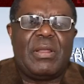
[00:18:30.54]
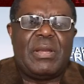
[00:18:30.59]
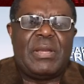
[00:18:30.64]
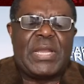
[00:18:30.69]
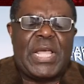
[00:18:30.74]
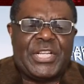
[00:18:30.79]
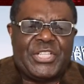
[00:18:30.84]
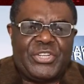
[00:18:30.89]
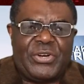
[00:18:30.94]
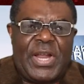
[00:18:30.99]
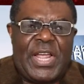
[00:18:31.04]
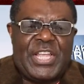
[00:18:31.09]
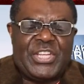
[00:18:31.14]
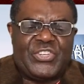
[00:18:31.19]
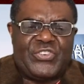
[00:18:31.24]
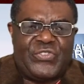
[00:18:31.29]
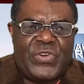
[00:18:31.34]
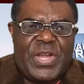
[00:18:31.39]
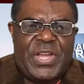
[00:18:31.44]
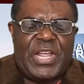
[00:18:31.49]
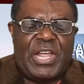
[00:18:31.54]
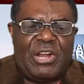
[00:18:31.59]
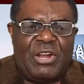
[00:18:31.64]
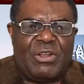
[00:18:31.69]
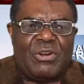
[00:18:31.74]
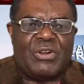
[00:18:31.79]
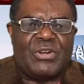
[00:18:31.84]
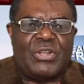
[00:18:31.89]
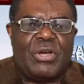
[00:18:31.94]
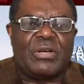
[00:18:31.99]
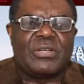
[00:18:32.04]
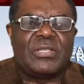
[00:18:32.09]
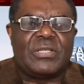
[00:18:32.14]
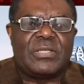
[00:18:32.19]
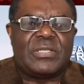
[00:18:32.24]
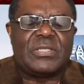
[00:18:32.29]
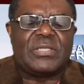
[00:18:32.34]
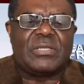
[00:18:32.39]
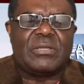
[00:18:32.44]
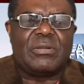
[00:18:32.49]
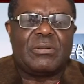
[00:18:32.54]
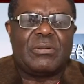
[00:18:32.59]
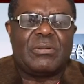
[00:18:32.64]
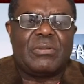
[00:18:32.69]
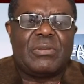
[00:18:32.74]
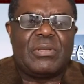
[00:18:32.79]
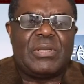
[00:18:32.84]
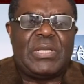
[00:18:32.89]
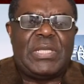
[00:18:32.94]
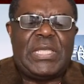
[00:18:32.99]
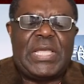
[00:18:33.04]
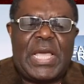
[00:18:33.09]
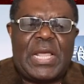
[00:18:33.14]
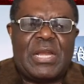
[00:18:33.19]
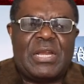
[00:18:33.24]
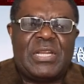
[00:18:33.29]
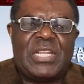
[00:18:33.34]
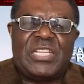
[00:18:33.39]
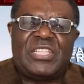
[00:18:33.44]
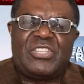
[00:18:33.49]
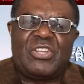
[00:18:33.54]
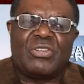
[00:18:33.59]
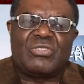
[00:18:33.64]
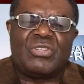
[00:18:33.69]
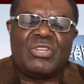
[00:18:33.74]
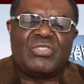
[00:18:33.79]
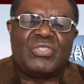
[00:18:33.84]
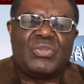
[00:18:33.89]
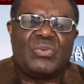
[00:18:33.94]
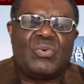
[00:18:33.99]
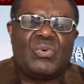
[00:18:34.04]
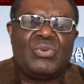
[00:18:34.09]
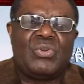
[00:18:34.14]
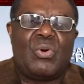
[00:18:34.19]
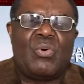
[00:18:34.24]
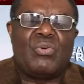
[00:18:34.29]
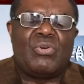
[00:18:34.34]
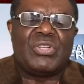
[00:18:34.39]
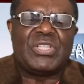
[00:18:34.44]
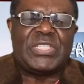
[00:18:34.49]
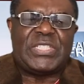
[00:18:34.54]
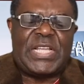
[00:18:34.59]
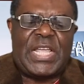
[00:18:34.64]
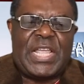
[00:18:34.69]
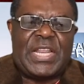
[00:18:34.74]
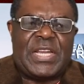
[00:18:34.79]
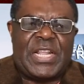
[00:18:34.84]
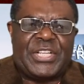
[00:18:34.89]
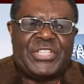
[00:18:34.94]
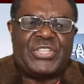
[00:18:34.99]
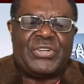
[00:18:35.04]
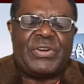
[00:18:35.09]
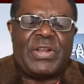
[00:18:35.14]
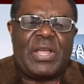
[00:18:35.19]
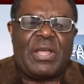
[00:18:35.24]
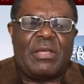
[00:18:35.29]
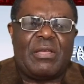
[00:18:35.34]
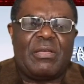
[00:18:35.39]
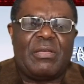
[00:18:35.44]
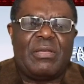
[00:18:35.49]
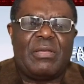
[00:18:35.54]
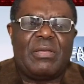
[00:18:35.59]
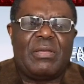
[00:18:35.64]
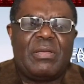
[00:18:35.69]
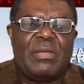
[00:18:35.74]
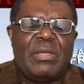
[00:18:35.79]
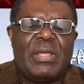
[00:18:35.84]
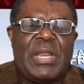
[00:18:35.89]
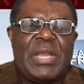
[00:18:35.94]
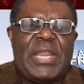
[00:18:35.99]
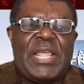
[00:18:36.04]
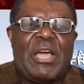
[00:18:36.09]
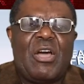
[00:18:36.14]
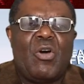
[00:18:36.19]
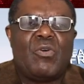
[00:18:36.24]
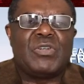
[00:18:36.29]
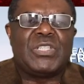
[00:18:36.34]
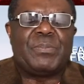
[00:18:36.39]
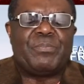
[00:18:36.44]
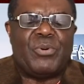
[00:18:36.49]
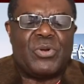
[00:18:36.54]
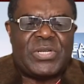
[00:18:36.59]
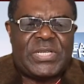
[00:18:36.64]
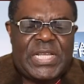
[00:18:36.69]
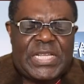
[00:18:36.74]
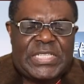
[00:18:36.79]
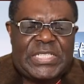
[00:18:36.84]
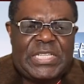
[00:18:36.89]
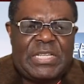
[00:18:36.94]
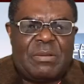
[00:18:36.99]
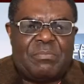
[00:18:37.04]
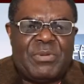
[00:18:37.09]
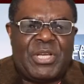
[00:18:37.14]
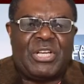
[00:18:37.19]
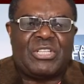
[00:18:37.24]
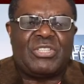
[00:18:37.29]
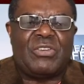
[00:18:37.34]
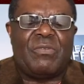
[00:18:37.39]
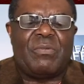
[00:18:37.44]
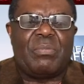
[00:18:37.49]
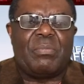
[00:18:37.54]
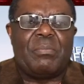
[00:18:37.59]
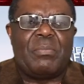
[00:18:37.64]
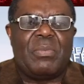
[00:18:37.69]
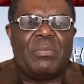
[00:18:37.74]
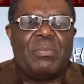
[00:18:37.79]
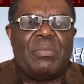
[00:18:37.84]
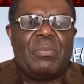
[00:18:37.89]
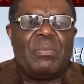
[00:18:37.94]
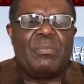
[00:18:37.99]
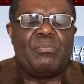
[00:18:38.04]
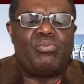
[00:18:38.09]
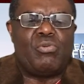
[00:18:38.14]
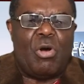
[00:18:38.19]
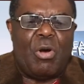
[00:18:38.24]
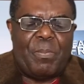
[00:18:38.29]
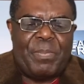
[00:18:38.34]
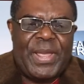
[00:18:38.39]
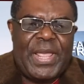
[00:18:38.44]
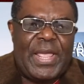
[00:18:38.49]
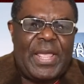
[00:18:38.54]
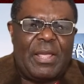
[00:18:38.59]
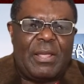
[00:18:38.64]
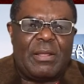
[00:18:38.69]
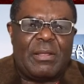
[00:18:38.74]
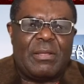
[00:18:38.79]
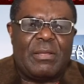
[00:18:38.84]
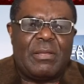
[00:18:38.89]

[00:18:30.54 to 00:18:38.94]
Nigeria is training a lot of doctors, yet these doctors don't want to stay in Nigeria. They are always protesting because of poor pay,